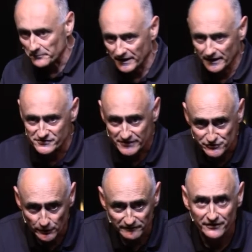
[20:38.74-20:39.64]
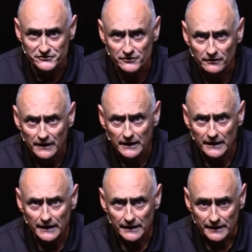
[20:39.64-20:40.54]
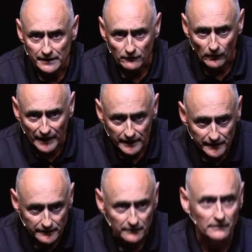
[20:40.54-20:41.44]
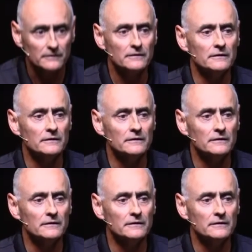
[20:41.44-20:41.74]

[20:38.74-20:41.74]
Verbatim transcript: it begins that joint venture. Right here